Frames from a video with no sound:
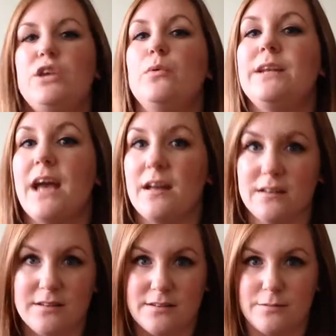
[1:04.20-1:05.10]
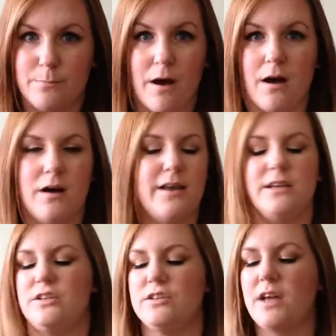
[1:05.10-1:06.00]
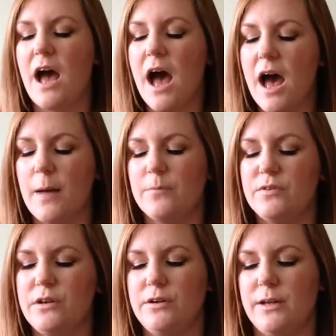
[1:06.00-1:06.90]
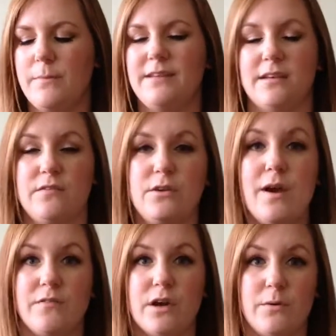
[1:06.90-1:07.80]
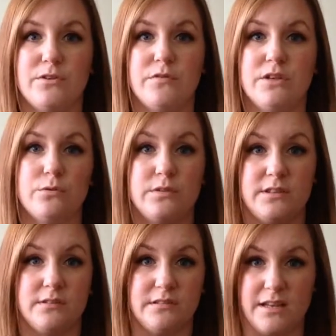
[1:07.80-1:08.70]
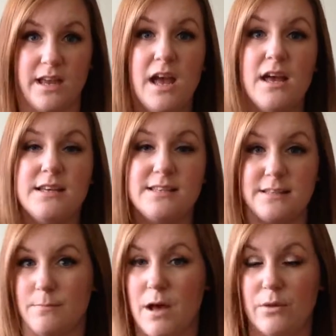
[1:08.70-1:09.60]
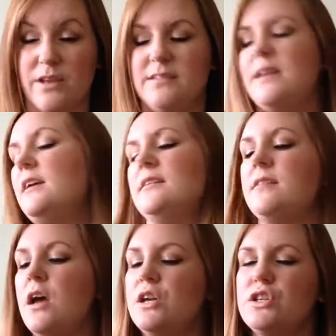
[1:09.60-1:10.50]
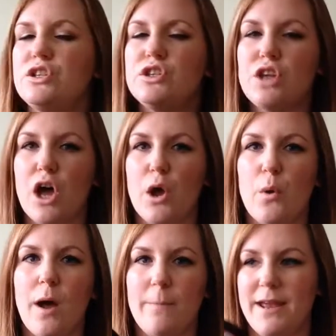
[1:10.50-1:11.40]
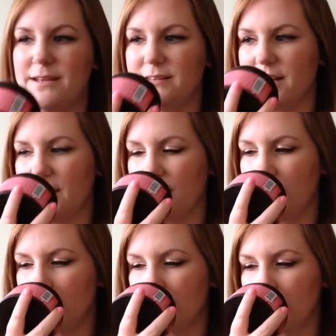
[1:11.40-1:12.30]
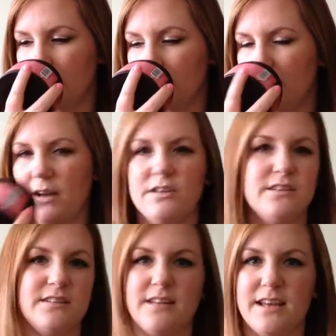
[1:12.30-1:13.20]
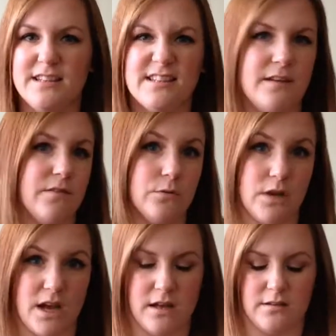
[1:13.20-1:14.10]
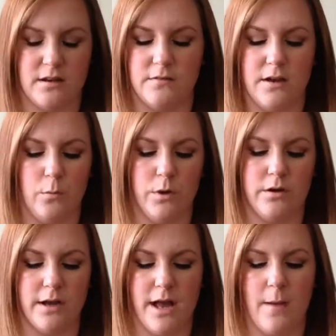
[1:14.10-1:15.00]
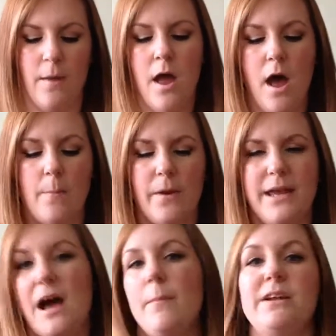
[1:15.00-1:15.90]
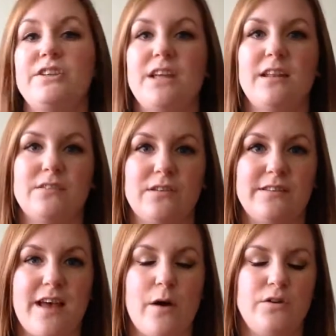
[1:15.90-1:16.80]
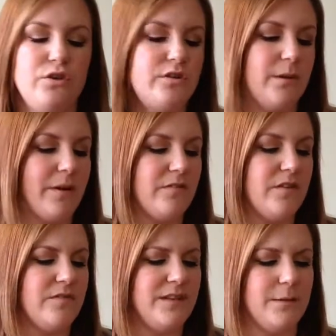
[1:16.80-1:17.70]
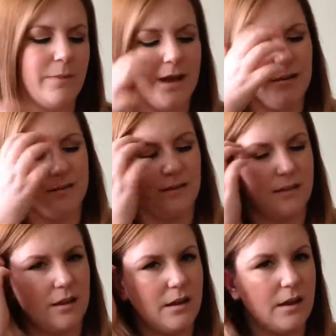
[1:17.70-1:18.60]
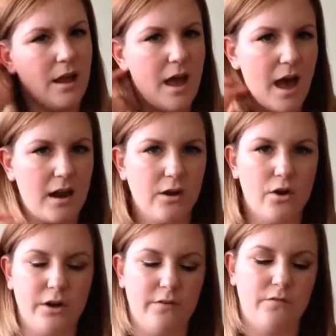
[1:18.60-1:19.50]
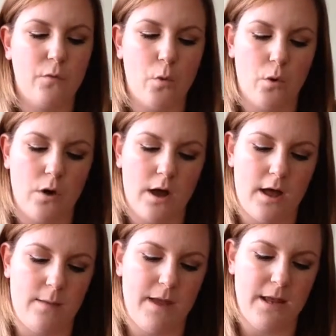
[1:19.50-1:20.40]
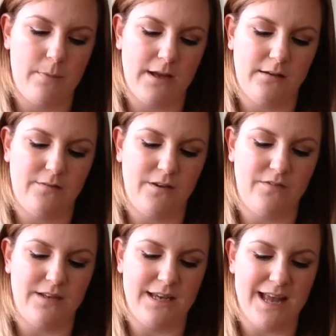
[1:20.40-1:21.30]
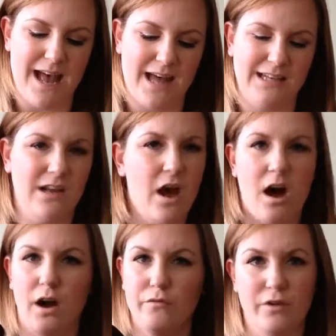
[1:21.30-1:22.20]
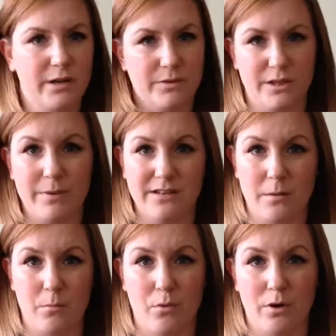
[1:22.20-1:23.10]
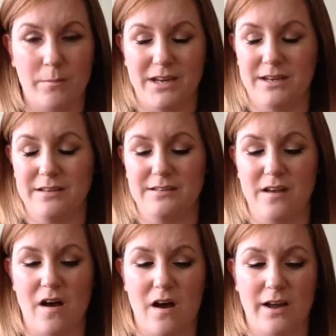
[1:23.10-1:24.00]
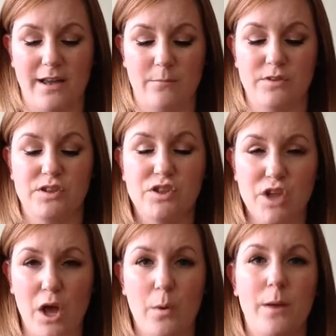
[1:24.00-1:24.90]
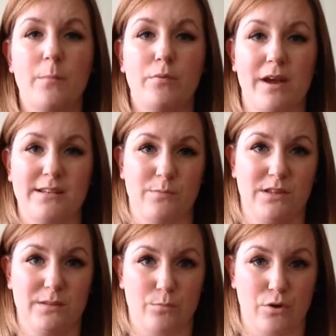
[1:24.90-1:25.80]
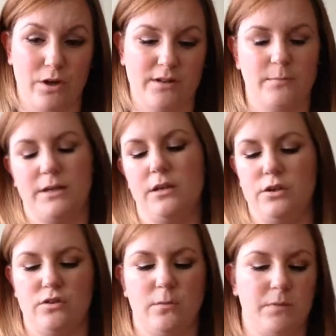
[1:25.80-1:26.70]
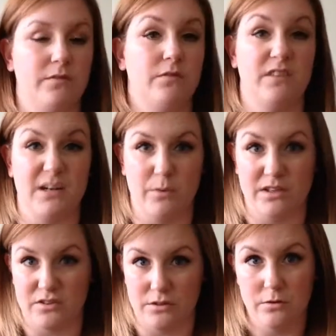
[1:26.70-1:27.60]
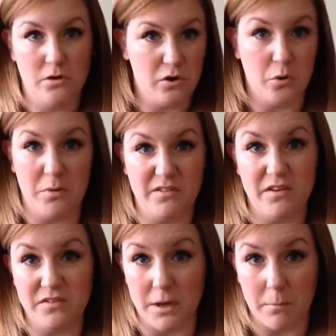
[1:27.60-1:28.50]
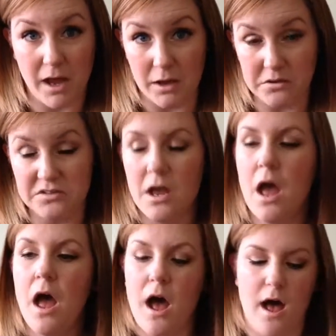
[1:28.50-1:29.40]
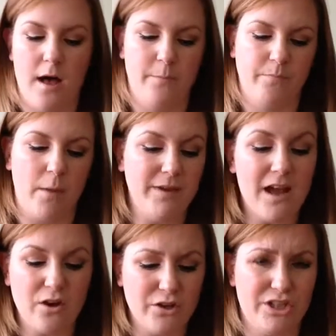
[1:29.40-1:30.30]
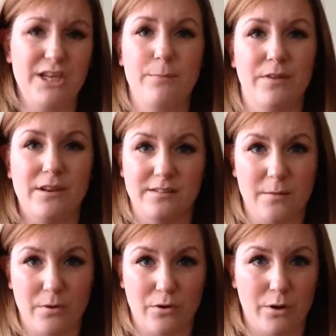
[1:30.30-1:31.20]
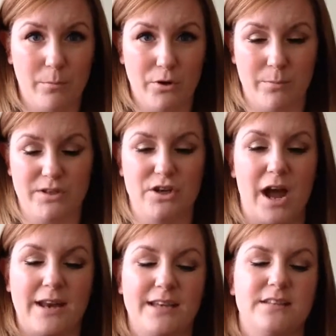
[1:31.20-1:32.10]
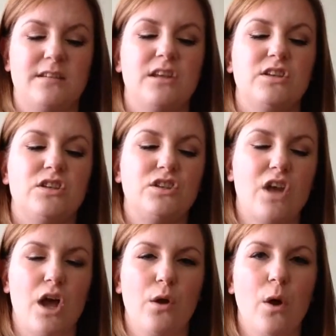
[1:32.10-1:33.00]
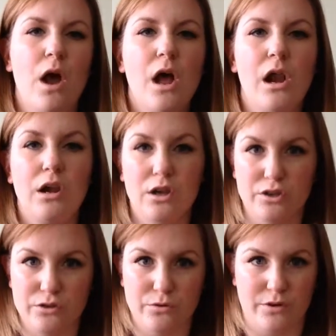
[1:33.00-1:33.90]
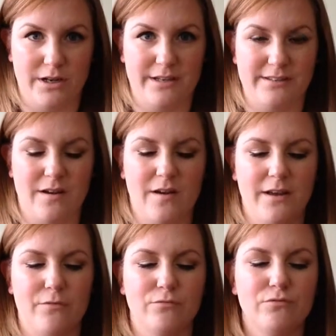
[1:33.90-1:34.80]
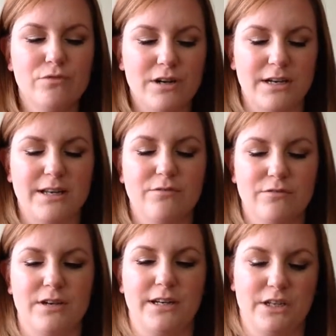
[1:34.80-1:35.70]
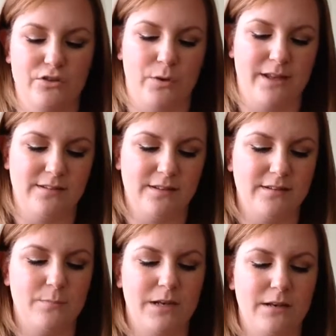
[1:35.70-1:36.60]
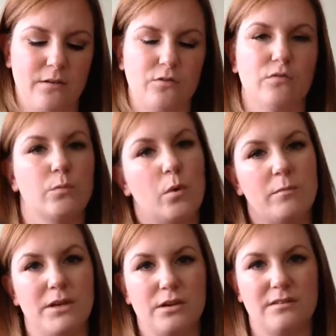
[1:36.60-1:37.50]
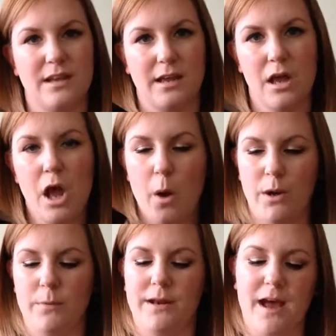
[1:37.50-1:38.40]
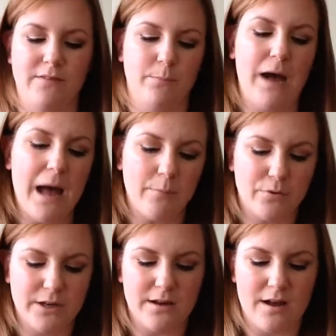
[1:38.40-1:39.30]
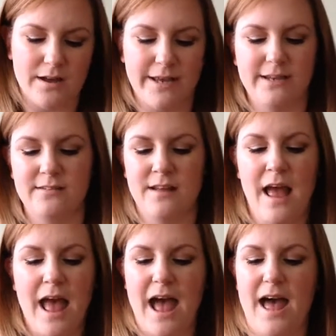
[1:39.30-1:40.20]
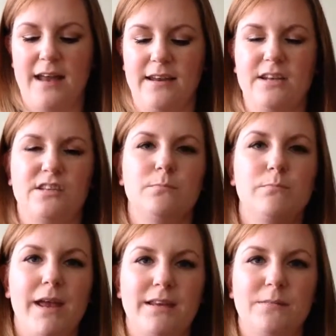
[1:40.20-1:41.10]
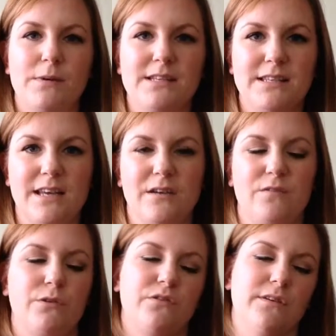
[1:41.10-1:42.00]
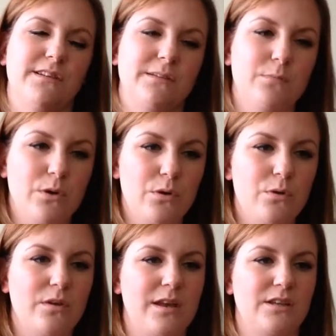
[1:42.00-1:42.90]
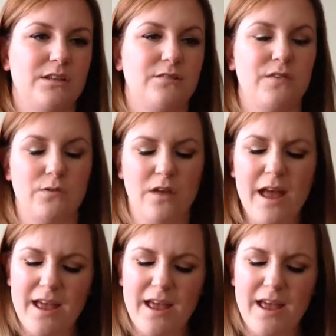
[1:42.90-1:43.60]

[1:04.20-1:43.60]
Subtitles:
you would get at a spa. It is just absolutely amazing. If you ever go into Rituals, seriously, smell this. It is so amazing. I could just sit and sniff it all day. It's kind of how weird I am. But yeah, I managed to get this on sale. It's usually about £15 I think, and I got it for £8.50, and I really wish I picked up more because I am so impressed with this product. I mean, you should be for really when it's normally £15. But yeah, I got it cheaper than Soap and Glory body butter, and it is so luxurious. I really enjoy this. This has been sort of what I've been using when I've been having pampering nights, and it just makes my skin feel so smooth. It feels